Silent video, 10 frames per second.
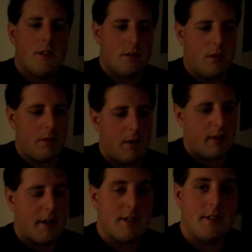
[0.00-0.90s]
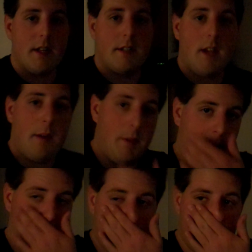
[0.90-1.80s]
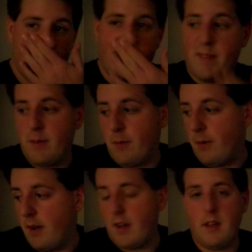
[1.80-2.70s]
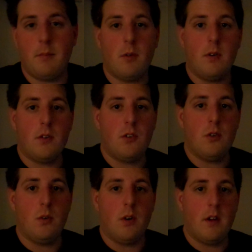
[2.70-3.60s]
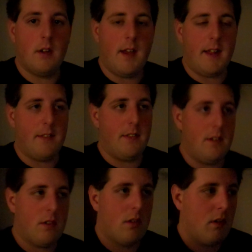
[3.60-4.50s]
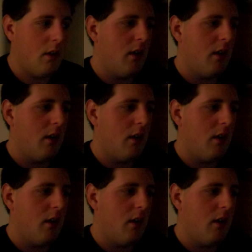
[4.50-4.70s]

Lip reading: So I realize it's that time of night, so I am going to edit this,